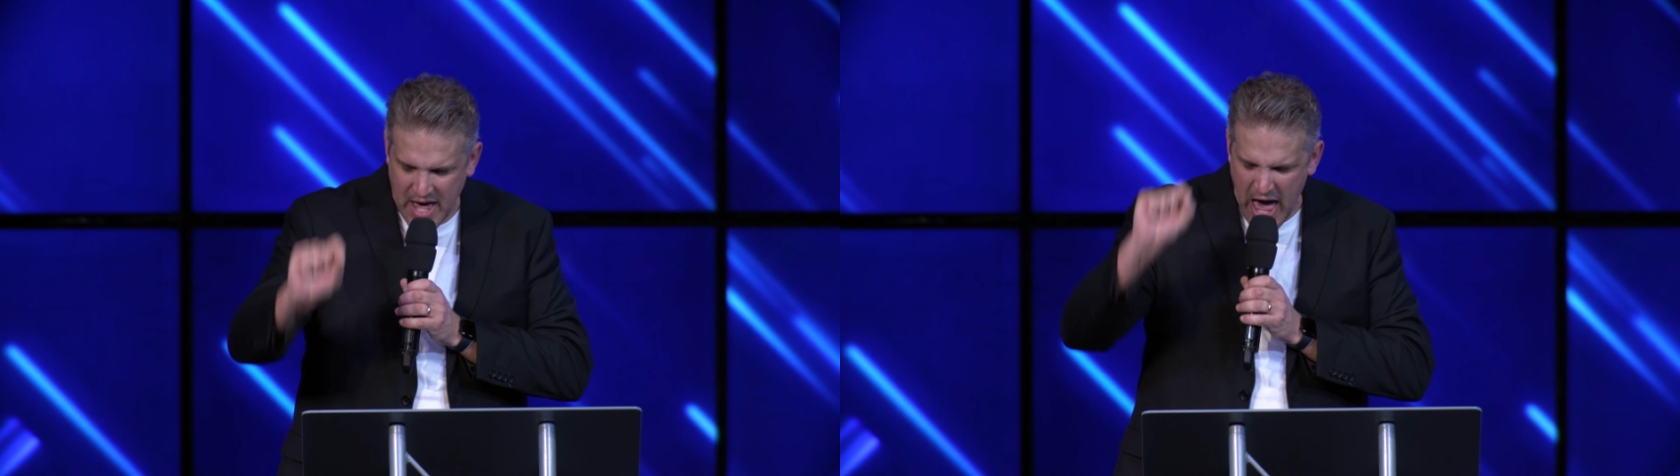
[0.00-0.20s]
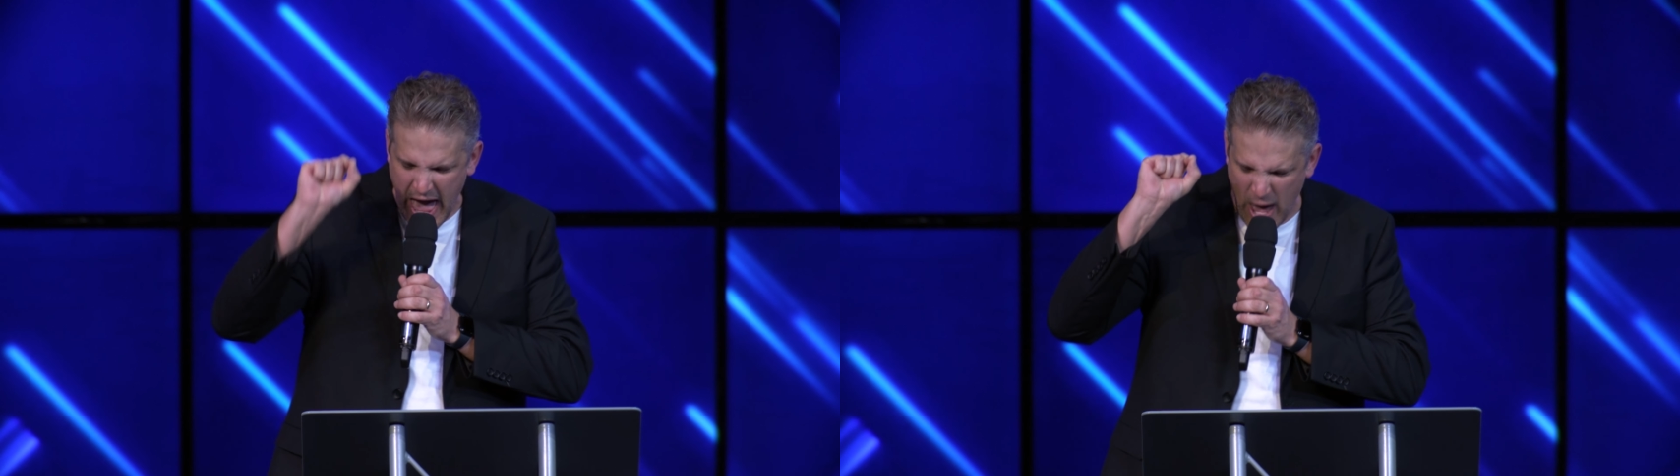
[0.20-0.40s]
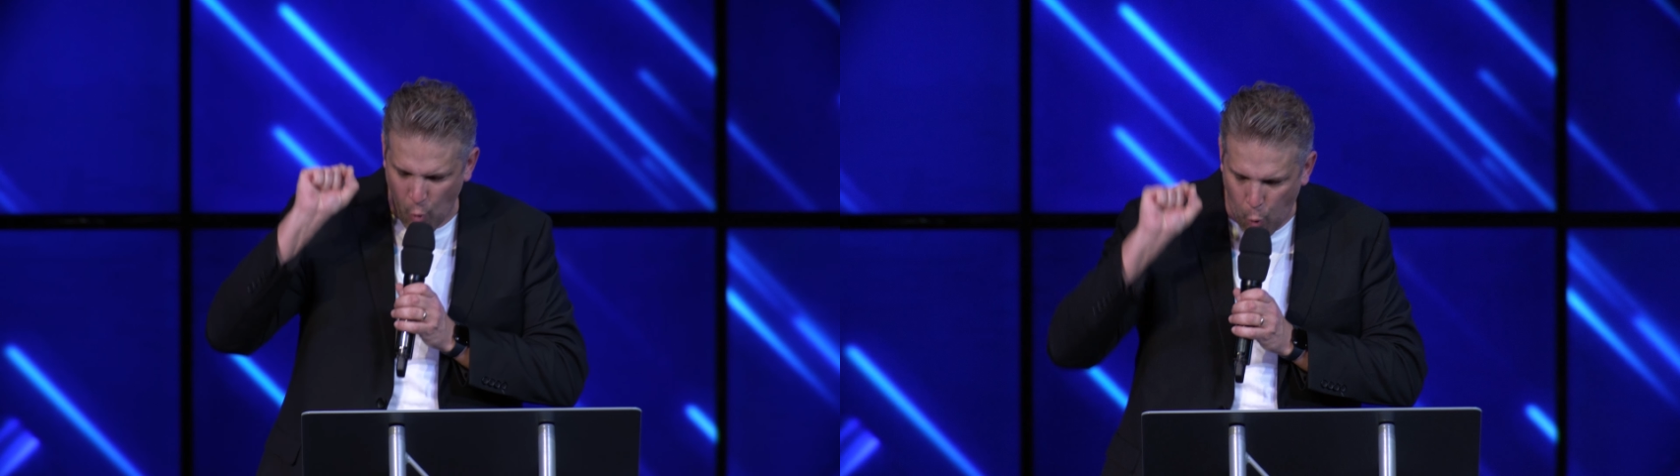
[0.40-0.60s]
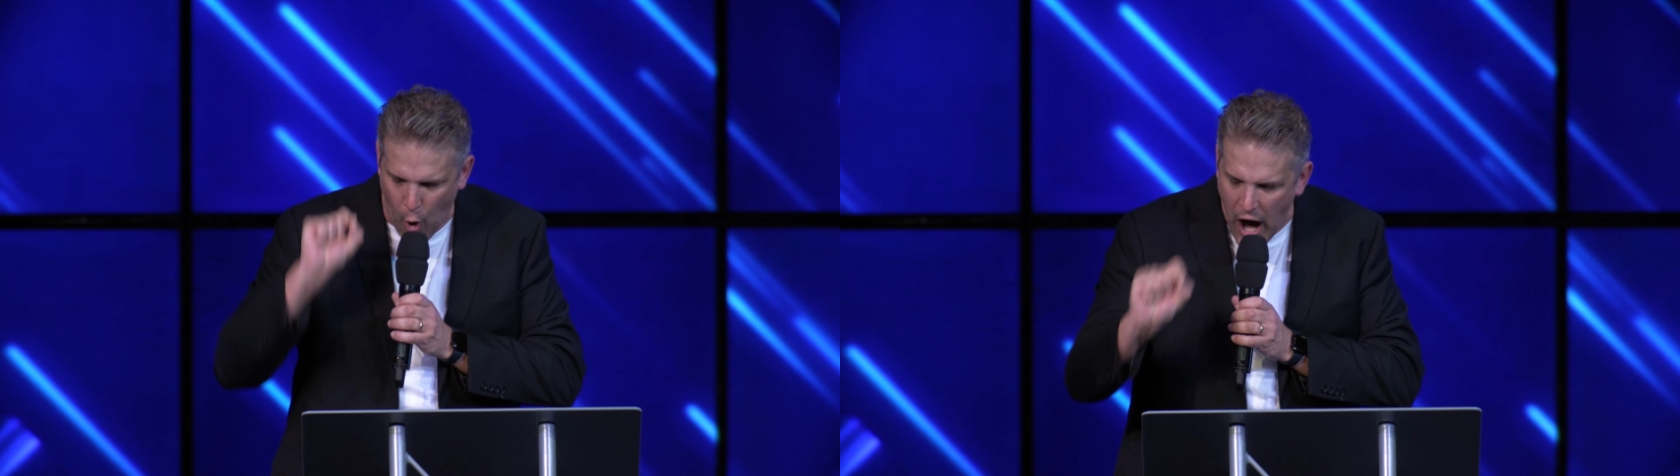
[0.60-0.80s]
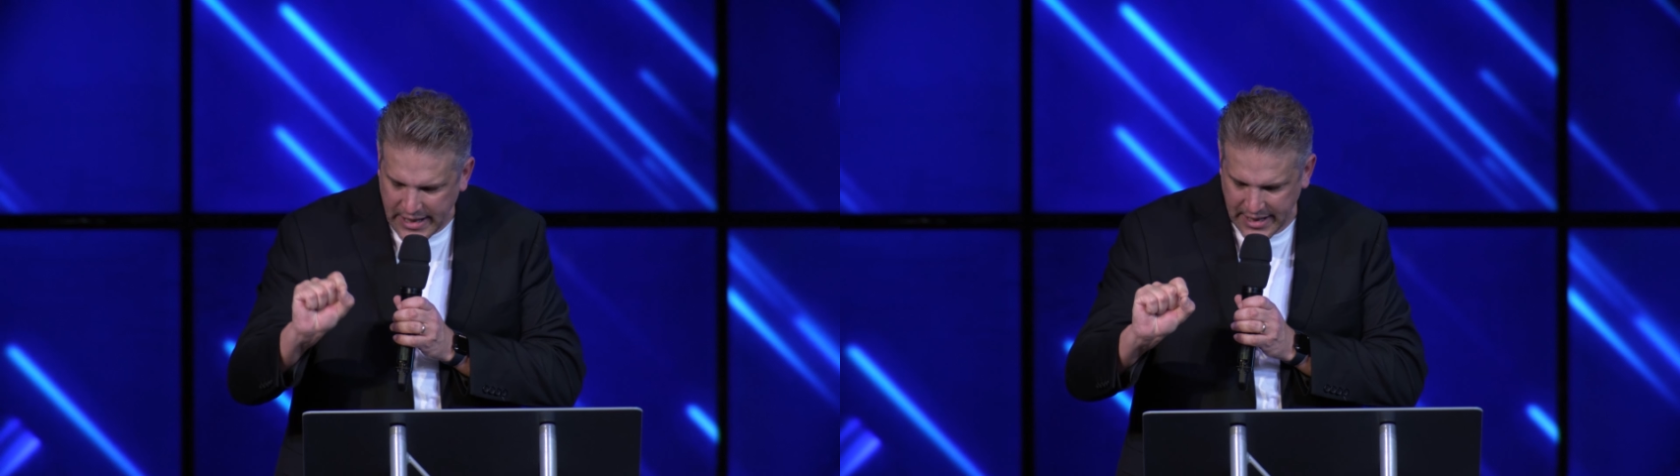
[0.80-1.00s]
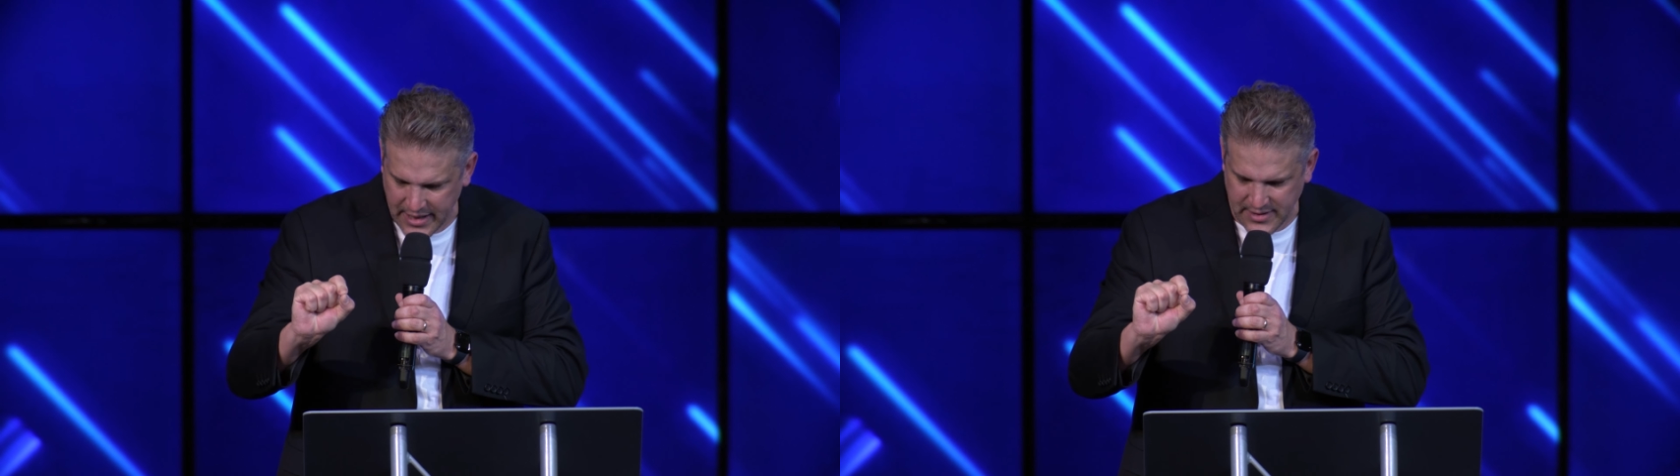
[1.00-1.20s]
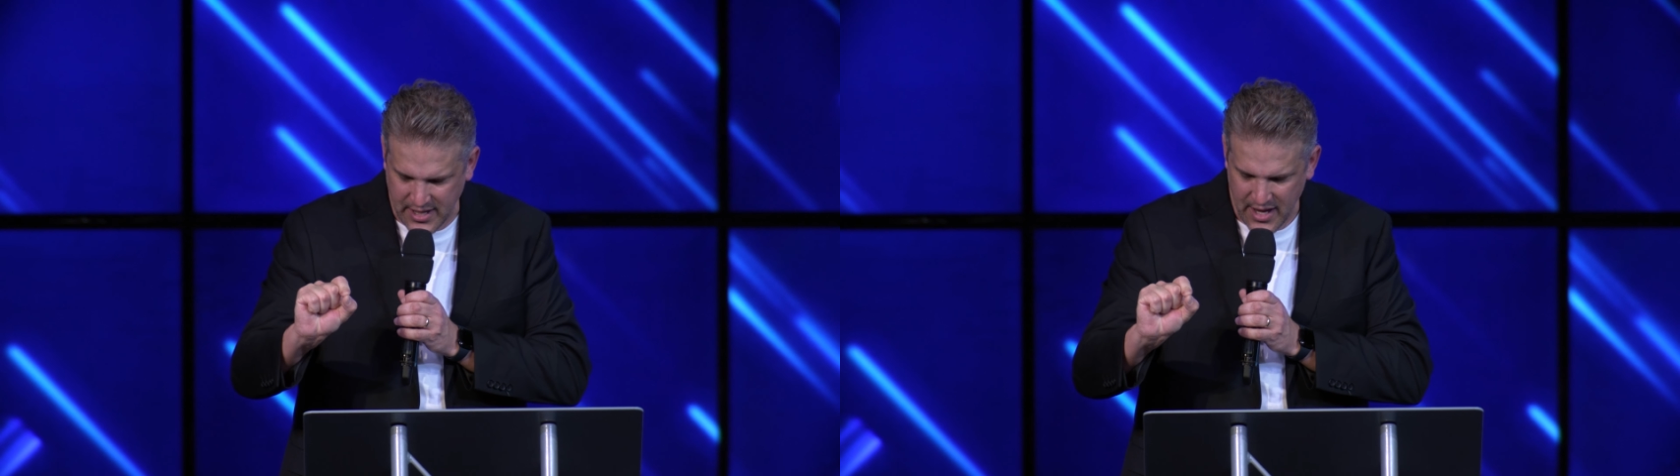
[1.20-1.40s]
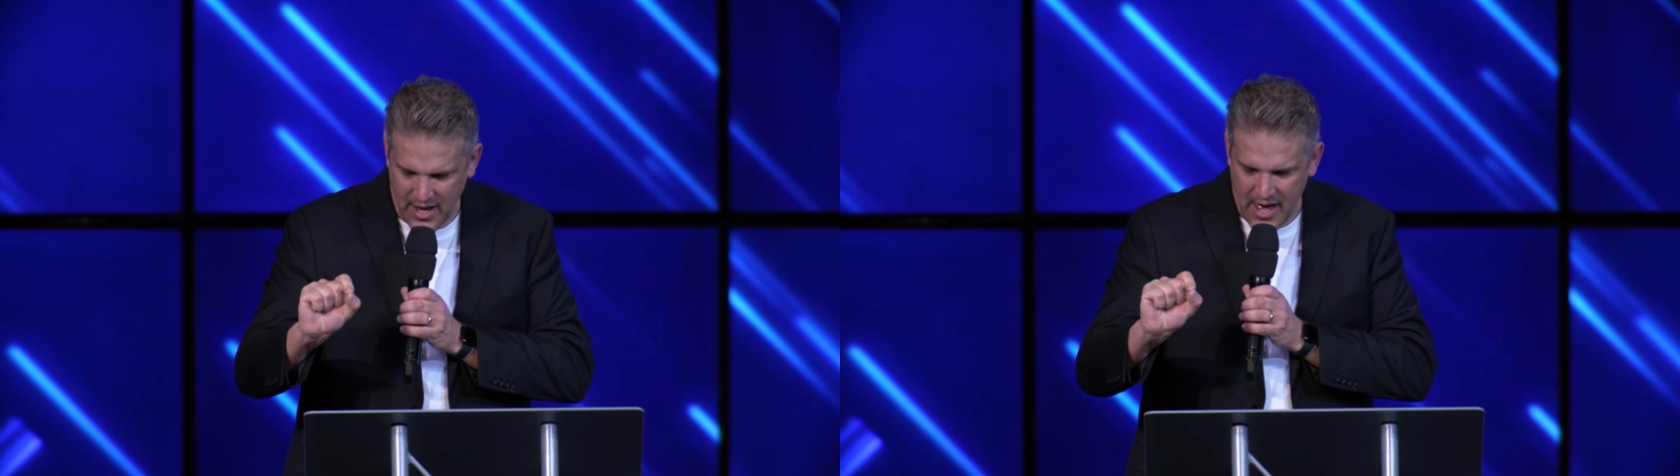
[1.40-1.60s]
is and walk in
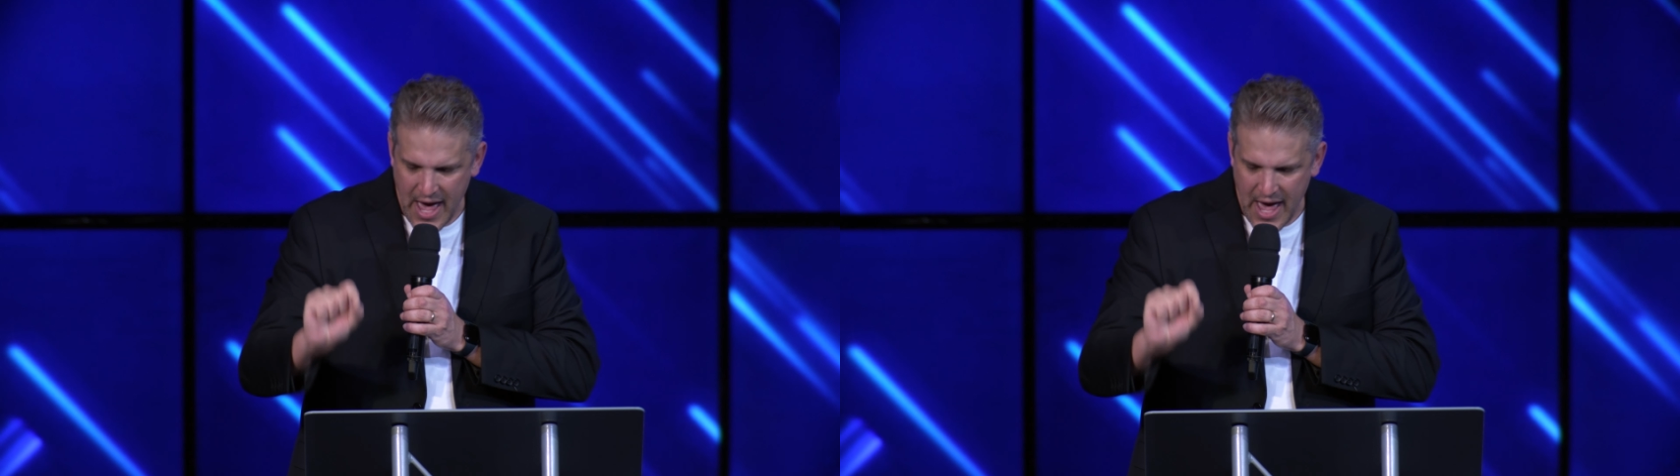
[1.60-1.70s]
it.